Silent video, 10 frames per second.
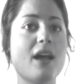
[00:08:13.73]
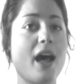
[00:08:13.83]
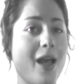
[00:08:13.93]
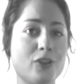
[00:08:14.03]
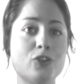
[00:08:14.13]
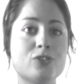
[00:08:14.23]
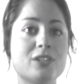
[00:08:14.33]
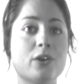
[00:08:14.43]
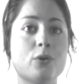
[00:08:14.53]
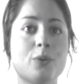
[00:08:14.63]
Are you
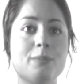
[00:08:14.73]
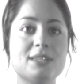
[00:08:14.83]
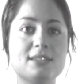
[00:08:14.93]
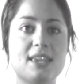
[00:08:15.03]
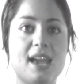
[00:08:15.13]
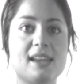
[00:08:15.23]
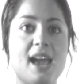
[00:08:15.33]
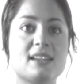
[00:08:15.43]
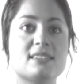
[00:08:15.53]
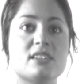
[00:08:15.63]
using equipment to gain
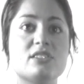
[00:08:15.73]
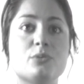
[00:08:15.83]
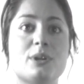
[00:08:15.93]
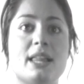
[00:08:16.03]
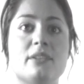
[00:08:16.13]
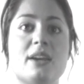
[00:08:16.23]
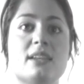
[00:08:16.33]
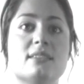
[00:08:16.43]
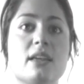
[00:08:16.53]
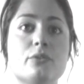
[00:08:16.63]
access to an
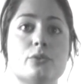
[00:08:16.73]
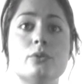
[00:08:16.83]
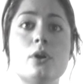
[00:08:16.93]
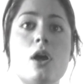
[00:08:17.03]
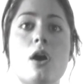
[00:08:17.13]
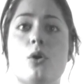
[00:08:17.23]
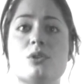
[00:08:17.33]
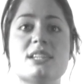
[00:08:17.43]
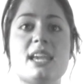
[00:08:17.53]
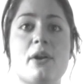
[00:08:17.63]
elevated level or
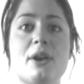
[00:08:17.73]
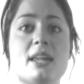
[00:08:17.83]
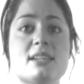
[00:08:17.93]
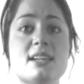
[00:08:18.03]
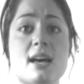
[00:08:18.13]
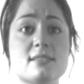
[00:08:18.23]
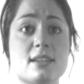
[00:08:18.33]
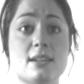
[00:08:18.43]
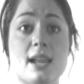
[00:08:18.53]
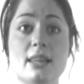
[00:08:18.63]
to carry out a task
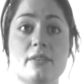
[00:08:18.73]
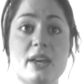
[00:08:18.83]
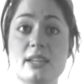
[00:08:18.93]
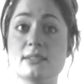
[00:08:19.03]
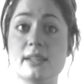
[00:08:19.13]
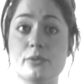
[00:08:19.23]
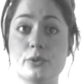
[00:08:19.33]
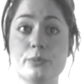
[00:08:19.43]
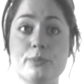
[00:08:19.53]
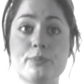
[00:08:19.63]
at an elevated level?